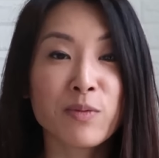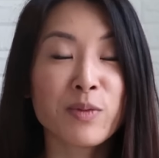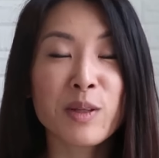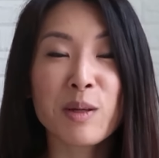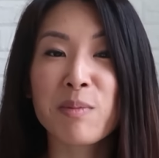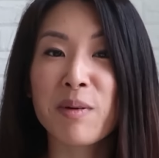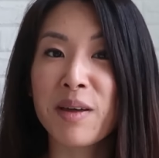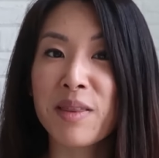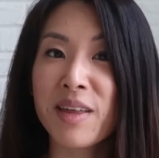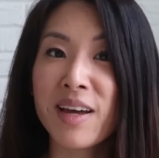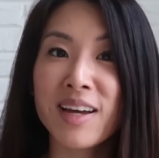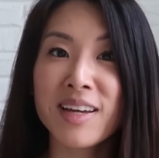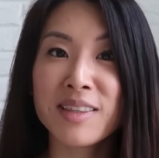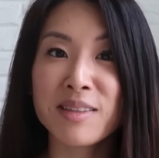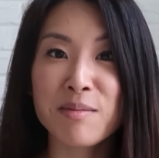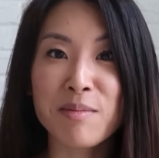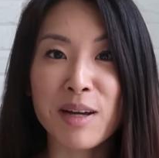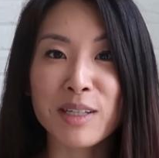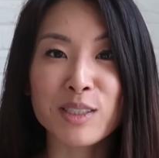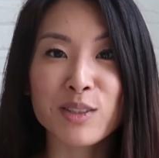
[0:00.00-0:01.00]
Hopefully by
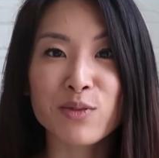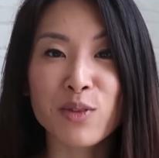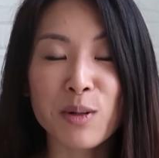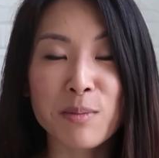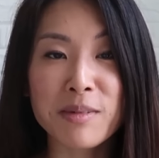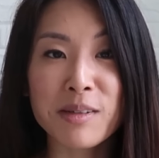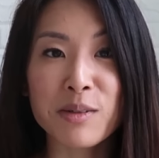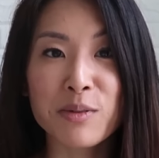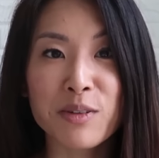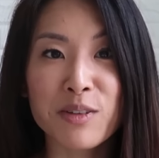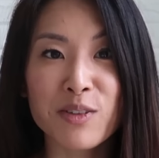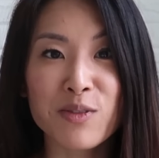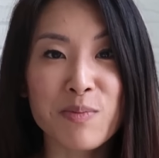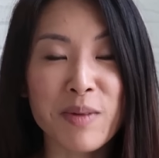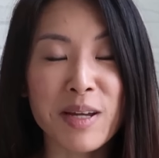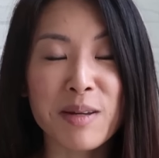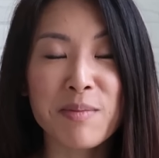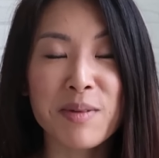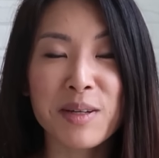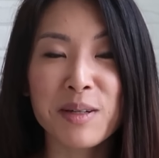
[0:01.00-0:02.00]
then, the magic formula would have
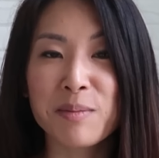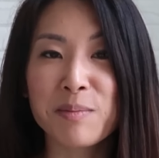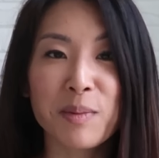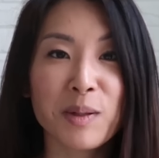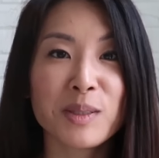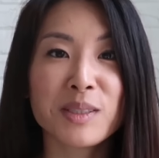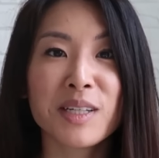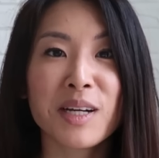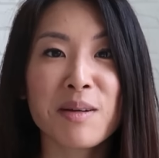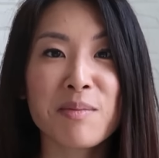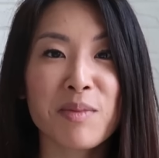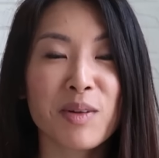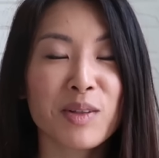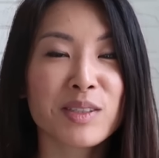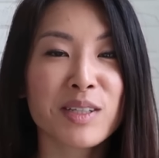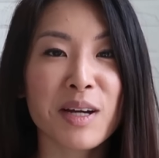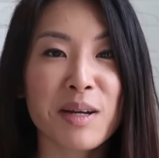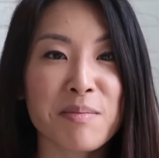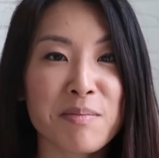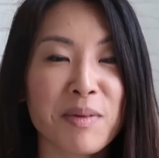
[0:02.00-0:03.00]
made me a
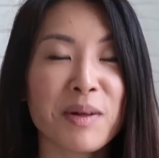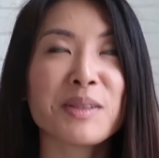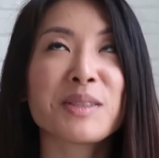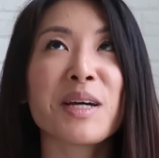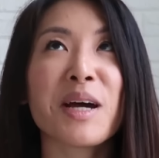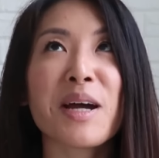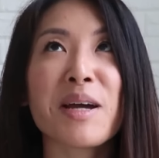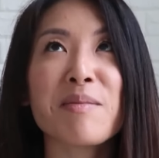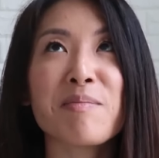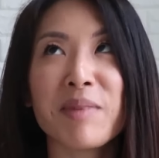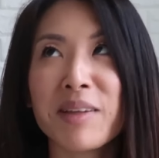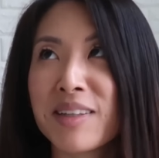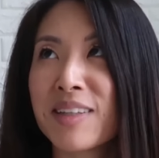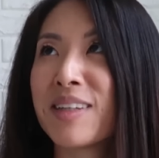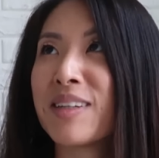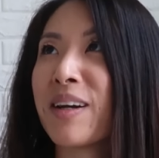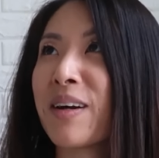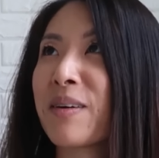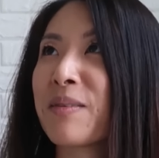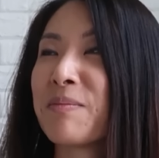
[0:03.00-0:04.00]

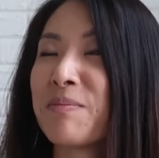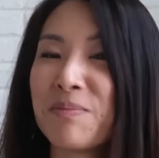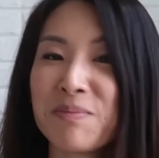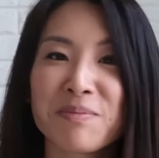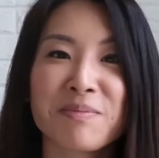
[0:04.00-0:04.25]
multi-millionaire.